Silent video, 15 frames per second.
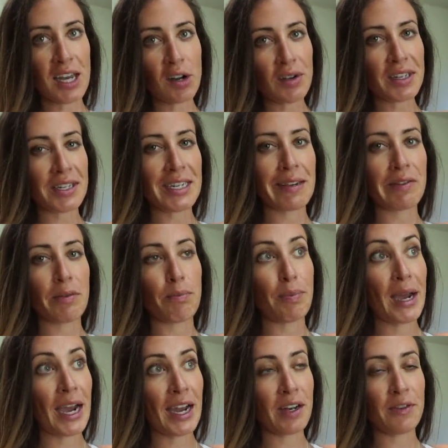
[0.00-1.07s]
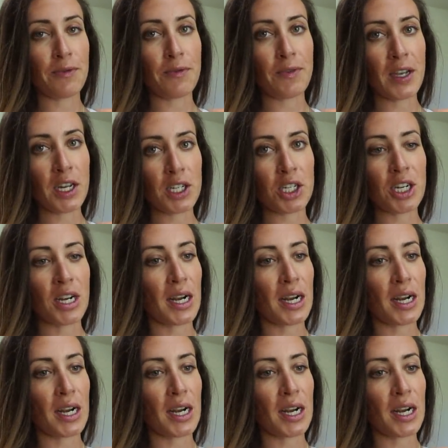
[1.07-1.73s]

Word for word: I don't like to give them bad fish.